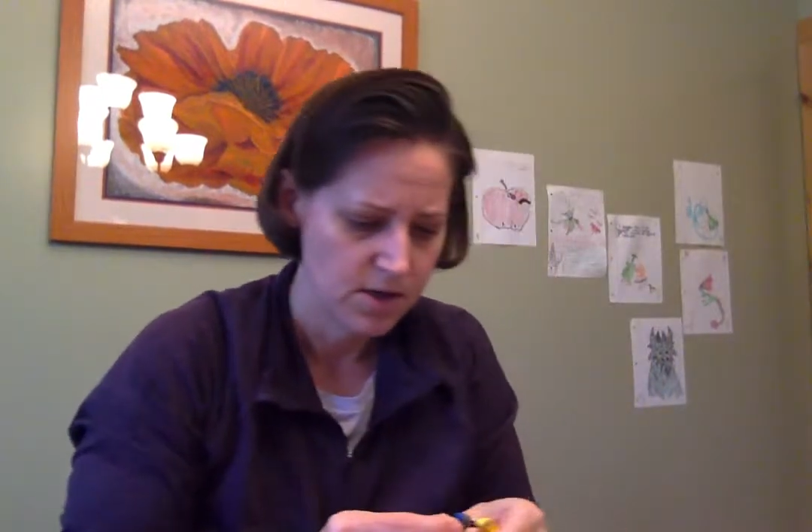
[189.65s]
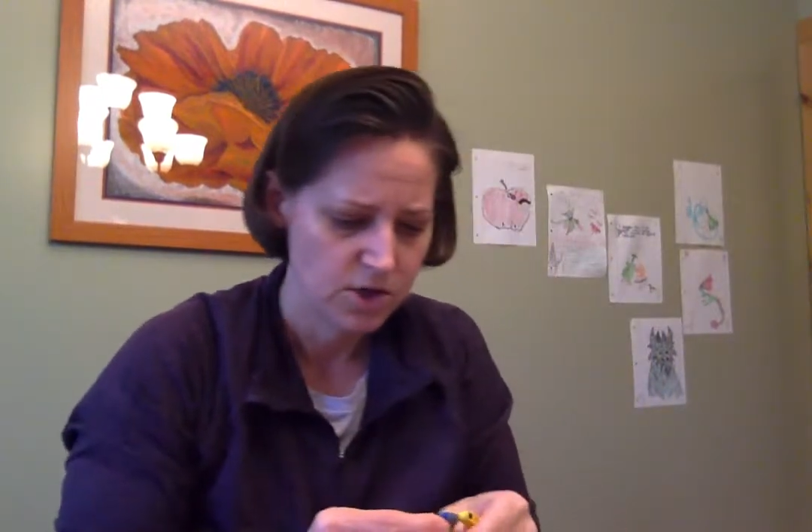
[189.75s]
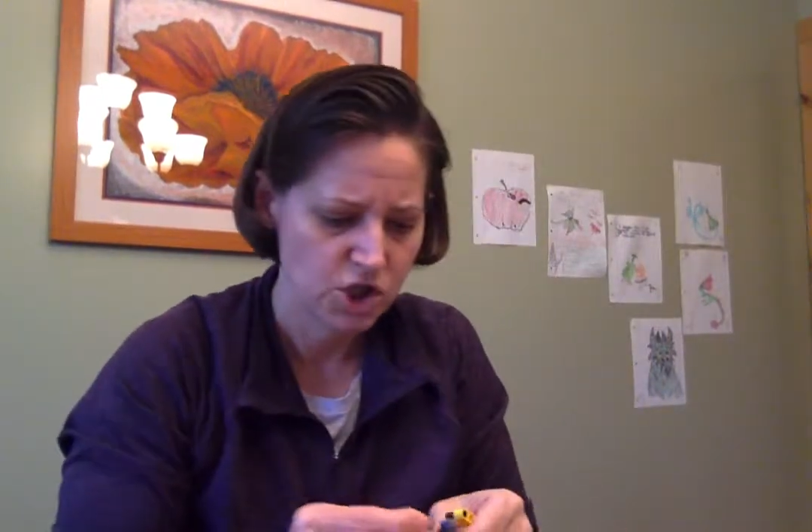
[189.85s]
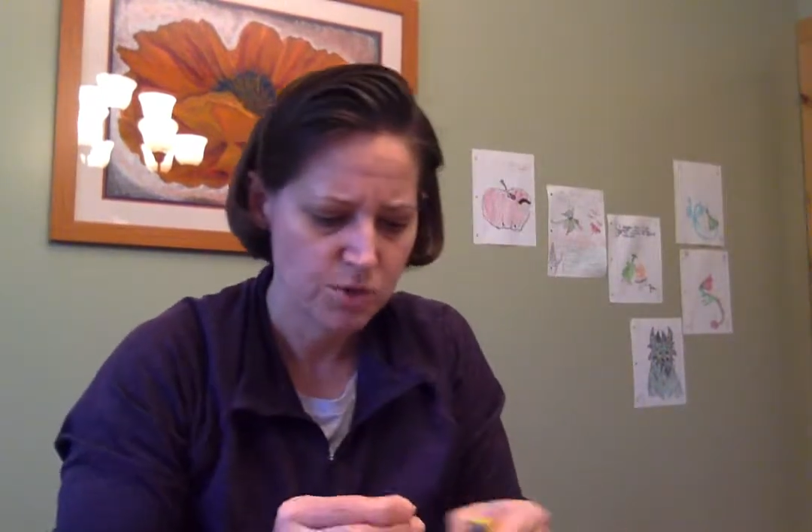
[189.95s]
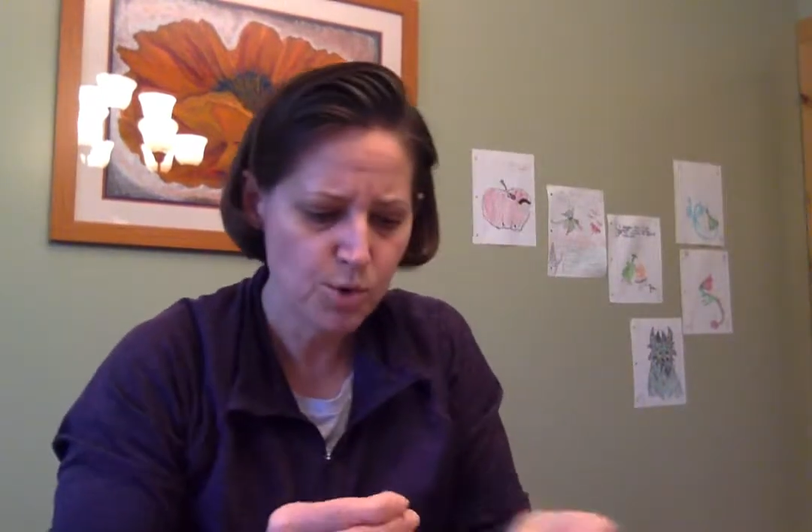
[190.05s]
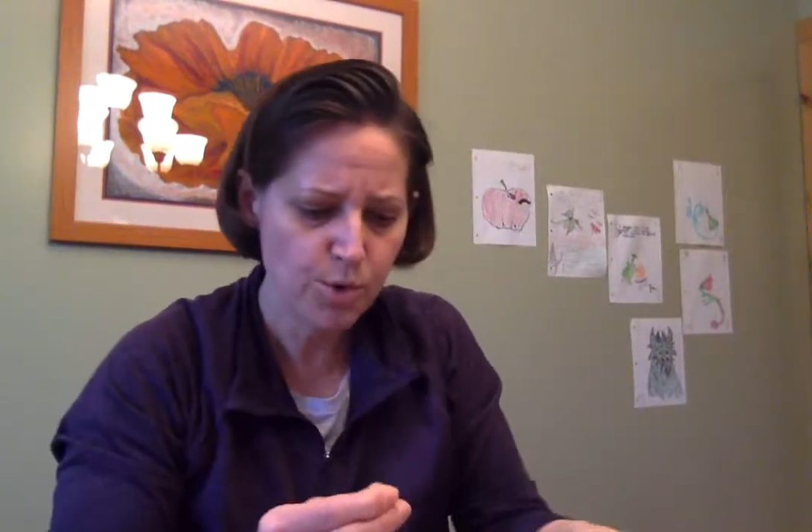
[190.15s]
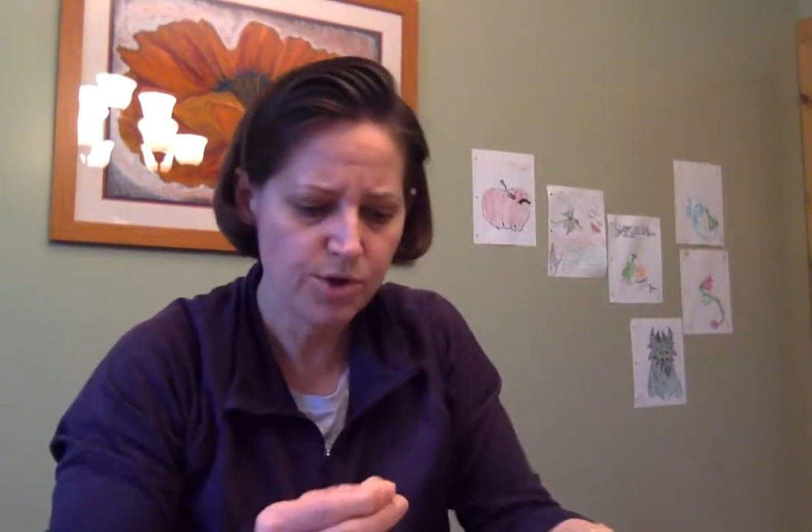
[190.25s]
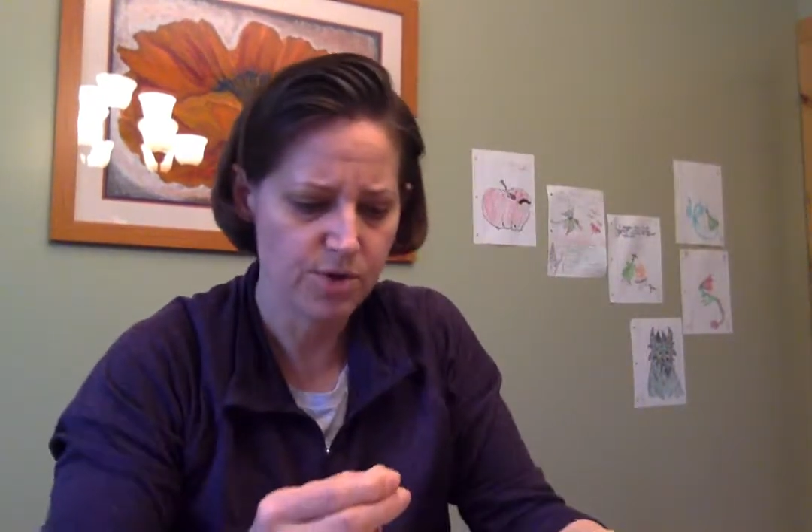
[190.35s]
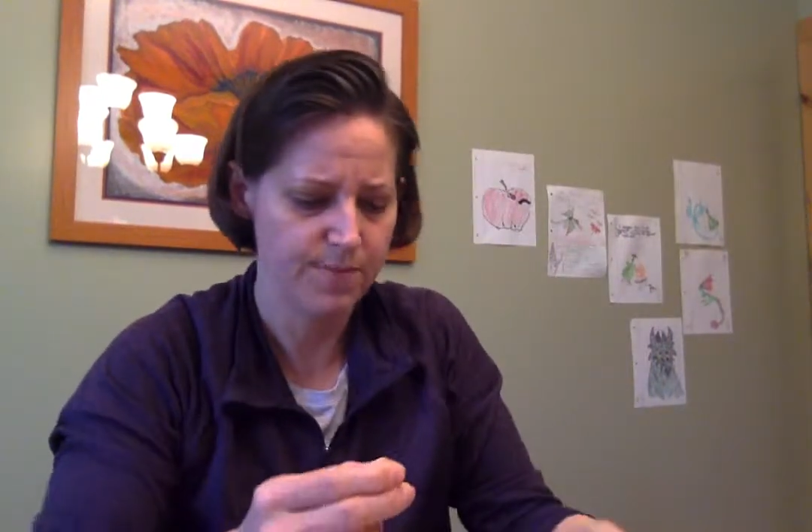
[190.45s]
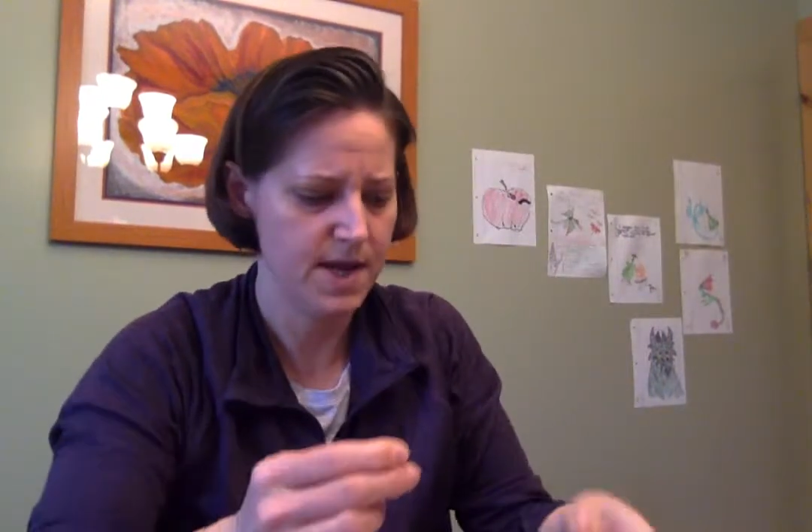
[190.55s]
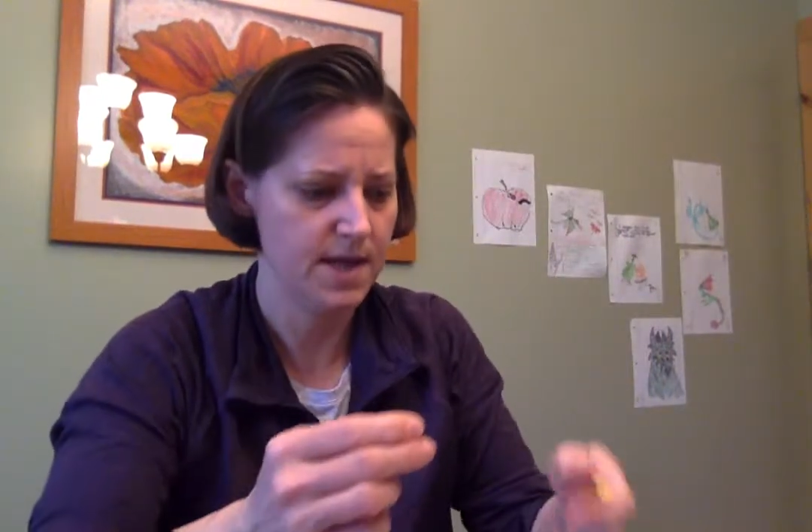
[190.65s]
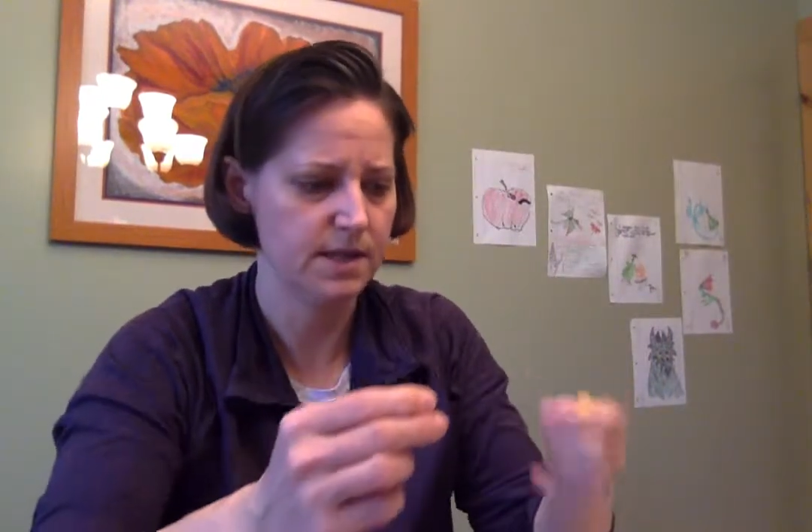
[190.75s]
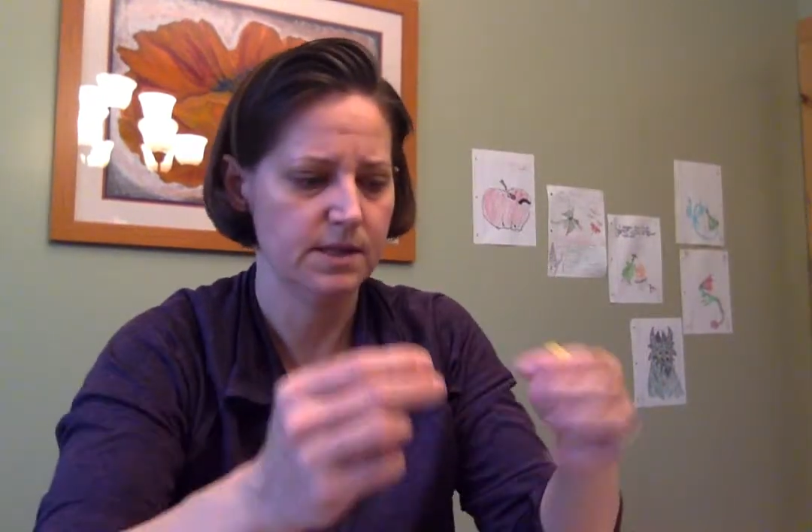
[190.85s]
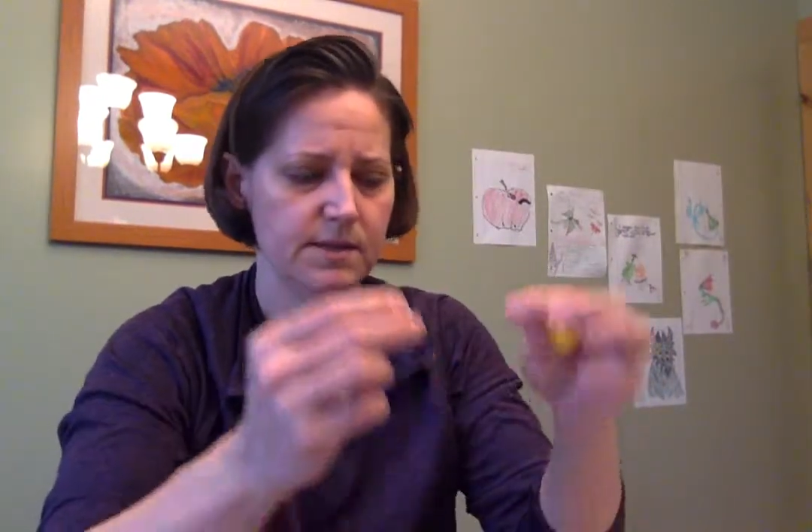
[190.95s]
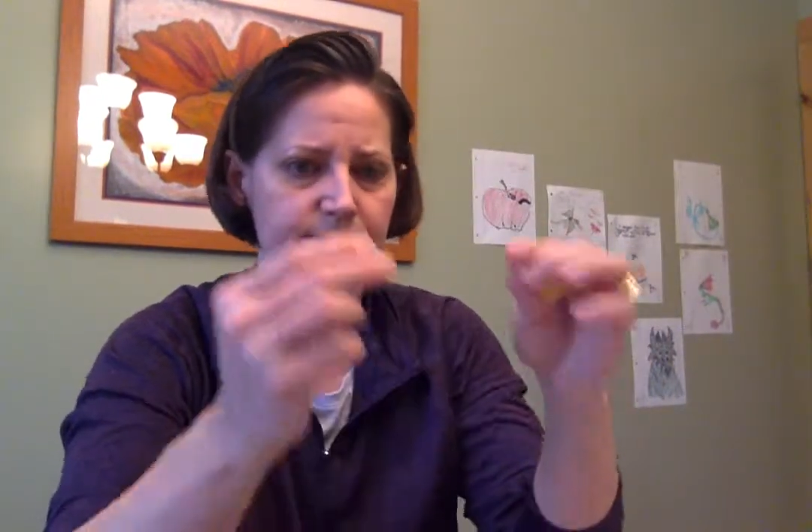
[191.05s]
smoother
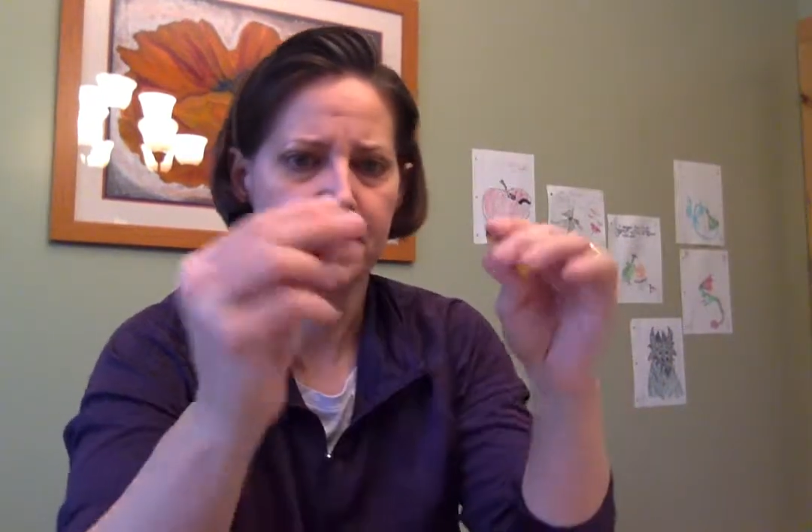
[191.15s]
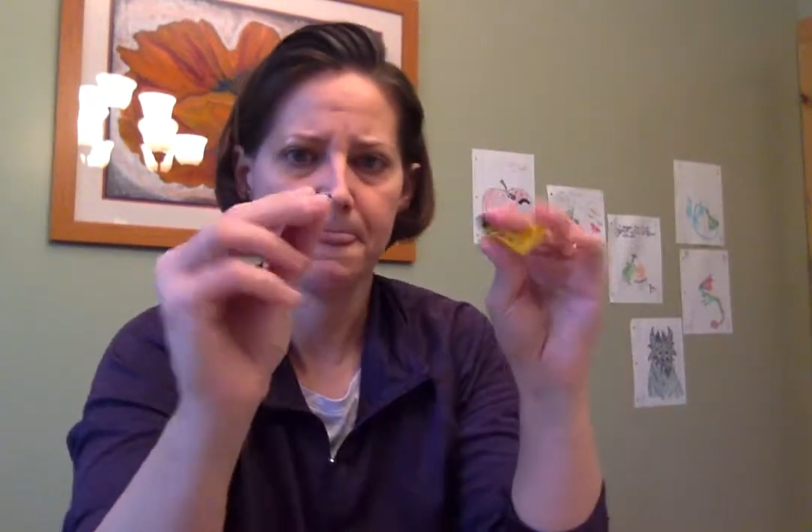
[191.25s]
pegs.